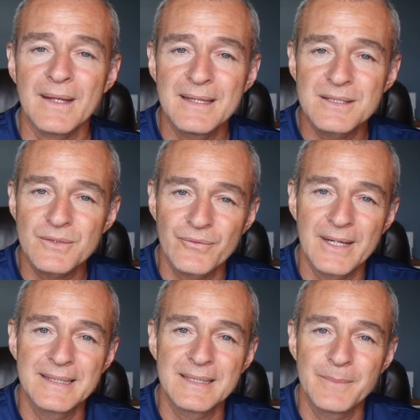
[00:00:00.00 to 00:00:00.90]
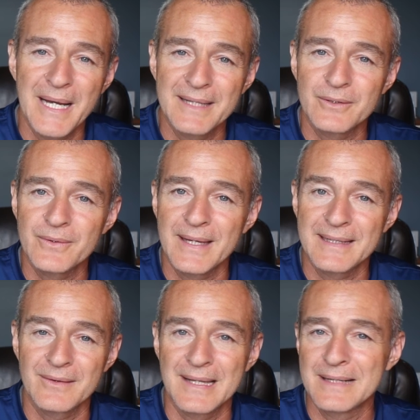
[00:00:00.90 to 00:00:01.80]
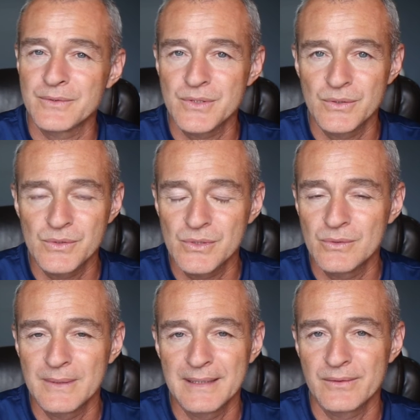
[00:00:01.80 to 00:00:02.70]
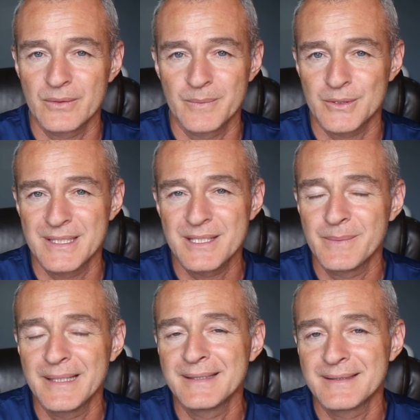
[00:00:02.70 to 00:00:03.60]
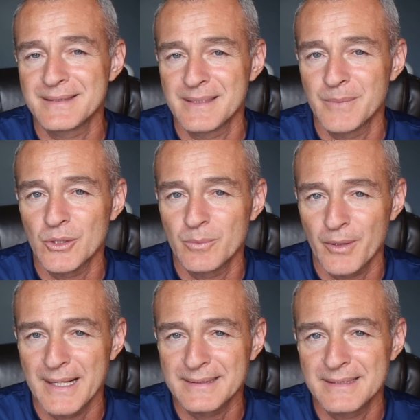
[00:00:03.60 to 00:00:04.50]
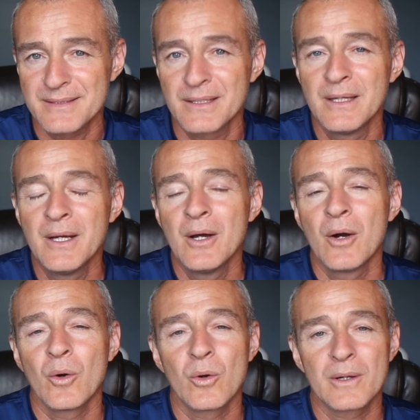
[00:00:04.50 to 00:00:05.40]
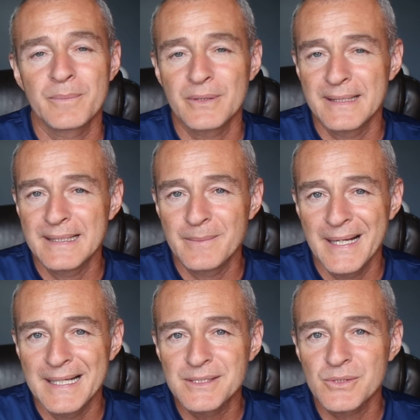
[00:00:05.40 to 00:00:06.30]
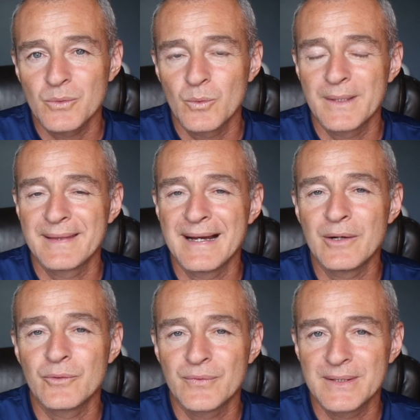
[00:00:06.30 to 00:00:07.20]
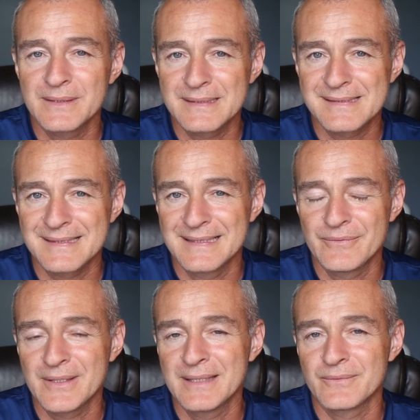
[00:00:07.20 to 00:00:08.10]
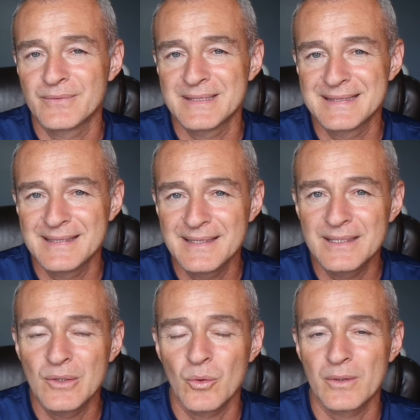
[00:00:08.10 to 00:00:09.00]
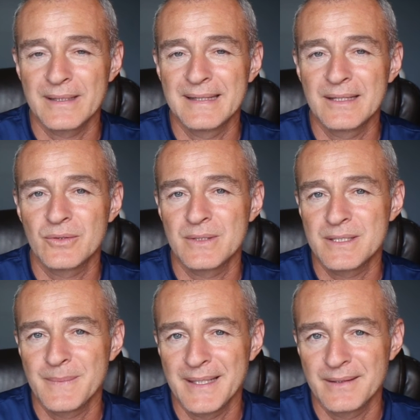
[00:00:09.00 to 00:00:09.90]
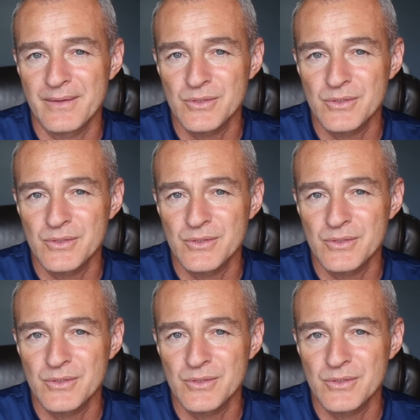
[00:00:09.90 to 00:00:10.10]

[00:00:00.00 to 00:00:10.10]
is, find a paddle that allows you to either participate in a typical practice or play a match without feeling significant fatigue or increased pain in the